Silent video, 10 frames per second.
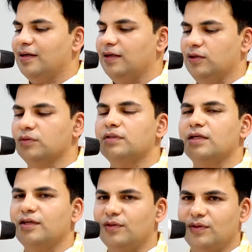I don't
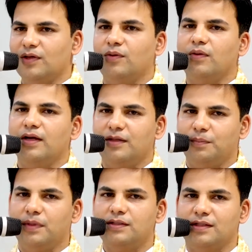think you
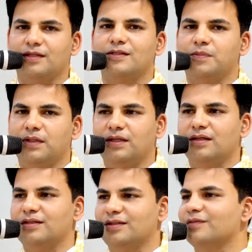require much
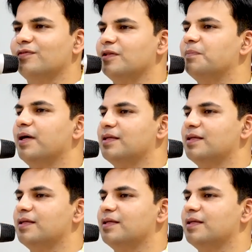explanation for the